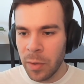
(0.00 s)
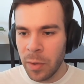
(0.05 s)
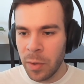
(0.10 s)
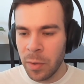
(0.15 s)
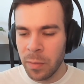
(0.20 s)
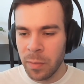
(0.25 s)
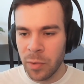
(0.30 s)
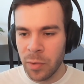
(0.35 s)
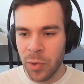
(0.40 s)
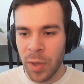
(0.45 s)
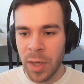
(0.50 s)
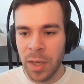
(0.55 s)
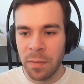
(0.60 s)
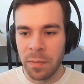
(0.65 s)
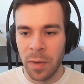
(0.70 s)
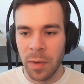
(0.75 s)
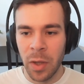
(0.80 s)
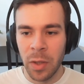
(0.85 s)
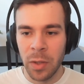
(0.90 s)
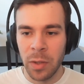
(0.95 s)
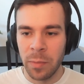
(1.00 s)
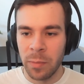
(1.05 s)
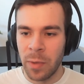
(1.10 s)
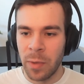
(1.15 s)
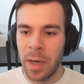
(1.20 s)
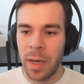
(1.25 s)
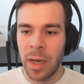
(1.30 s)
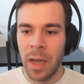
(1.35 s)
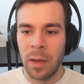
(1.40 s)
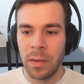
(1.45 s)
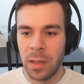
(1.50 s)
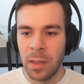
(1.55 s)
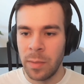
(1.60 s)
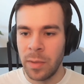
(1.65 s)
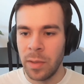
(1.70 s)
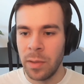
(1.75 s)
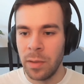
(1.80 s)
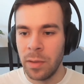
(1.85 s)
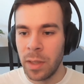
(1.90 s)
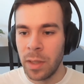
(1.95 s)
Trading volume right now is
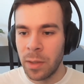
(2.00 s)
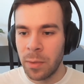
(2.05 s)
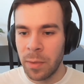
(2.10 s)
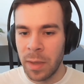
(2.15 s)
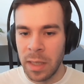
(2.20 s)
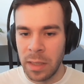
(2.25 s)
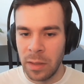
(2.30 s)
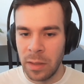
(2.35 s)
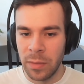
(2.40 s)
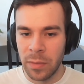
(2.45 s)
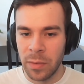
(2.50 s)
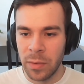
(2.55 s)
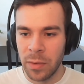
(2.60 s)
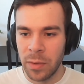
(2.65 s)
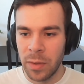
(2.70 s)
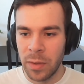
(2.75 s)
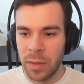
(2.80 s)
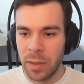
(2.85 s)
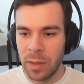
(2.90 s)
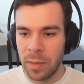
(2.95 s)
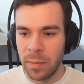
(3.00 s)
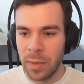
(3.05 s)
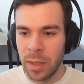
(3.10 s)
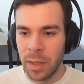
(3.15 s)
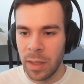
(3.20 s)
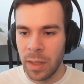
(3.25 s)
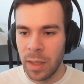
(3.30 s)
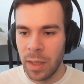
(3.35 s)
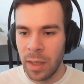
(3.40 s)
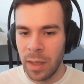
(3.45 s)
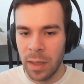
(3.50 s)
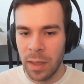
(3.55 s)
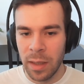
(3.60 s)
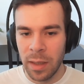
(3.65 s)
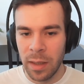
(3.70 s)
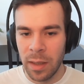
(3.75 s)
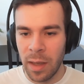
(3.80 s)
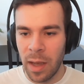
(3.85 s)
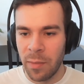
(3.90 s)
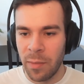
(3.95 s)
absolutely crazy, of course. I mean,
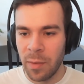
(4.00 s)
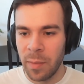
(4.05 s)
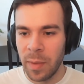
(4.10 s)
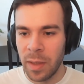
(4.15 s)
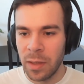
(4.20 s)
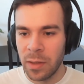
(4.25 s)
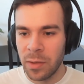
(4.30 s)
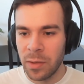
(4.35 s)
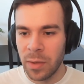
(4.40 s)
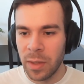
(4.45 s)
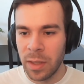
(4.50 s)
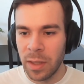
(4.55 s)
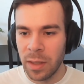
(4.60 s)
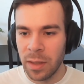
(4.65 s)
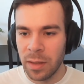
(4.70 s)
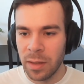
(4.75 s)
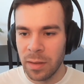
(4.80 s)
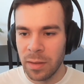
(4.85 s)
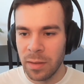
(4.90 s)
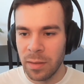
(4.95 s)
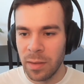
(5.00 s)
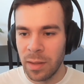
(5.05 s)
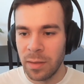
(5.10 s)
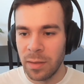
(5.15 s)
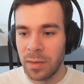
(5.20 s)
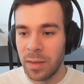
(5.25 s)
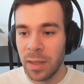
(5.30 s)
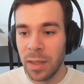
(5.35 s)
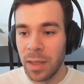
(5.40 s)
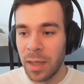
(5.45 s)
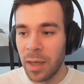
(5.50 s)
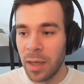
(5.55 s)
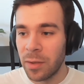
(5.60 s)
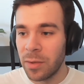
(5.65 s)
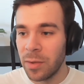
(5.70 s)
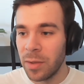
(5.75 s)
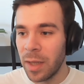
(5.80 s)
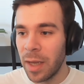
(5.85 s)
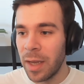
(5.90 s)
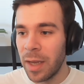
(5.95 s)
everybody's trading Zilliqa
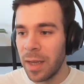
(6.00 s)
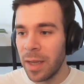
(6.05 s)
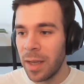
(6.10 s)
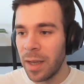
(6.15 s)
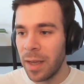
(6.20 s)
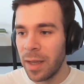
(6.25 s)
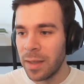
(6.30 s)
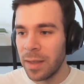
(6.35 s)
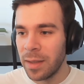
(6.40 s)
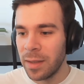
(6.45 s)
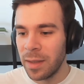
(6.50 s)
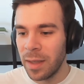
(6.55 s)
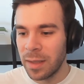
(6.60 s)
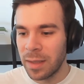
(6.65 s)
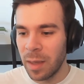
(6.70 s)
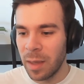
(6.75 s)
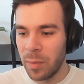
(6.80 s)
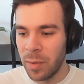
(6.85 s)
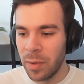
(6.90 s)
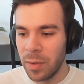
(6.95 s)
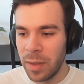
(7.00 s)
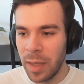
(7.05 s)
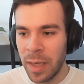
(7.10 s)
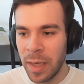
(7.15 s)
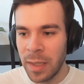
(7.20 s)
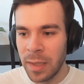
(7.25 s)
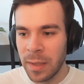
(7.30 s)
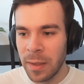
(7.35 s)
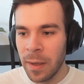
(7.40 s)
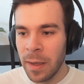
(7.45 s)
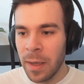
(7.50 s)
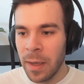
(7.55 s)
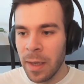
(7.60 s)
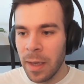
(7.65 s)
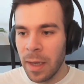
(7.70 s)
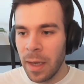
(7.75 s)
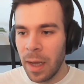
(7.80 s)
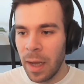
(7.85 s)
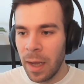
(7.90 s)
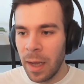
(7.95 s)
today and in the last couple of days.
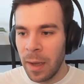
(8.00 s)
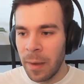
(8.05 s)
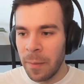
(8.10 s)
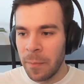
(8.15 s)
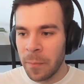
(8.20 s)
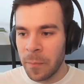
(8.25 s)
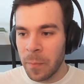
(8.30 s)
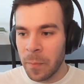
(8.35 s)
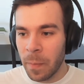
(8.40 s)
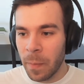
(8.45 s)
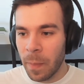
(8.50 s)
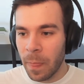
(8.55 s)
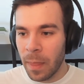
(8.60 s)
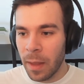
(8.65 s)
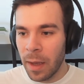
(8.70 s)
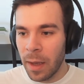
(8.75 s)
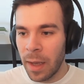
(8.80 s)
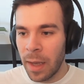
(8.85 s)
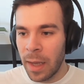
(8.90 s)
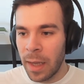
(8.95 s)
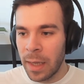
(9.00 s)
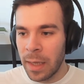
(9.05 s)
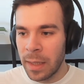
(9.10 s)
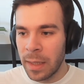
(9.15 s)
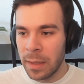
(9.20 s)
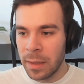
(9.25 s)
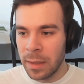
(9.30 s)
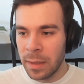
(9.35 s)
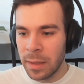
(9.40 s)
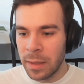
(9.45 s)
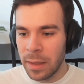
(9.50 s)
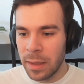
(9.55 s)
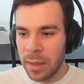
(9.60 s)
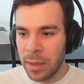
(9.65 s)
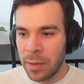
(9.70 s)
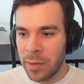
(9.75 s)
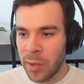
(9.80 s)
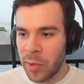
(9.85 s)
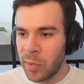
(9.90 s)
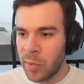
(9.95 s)
And the
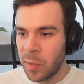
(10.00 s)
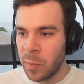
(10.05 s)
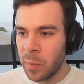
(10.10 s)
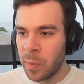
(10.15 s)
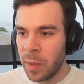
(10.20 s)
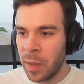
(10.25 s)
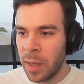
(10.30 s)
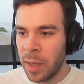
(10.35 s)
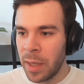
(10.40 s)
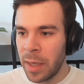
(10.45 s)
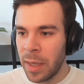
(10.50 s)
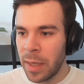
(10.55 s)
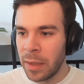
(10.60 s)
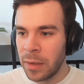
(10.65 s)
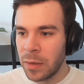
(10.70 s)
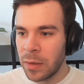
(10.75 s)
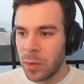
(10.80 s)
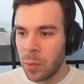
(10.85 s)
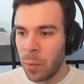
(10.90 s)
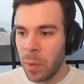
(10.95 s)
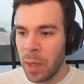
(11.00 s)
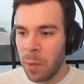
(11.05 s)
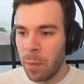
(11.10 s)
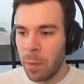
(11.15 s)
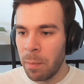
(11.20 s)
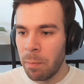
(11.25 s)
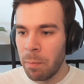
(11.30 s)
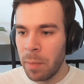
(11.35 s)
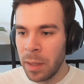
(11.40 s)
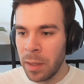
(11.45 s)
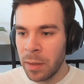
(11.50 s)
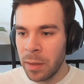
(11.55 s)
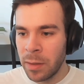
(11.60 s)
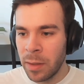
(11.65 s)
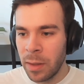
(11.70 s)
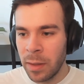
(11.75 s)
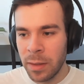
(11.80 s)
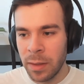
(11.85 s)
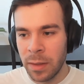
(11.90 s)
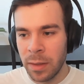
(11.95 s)
total supply, it's 21 billion
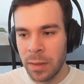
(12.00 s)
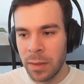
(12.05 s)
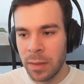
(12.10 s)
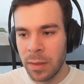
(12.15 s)
tokens,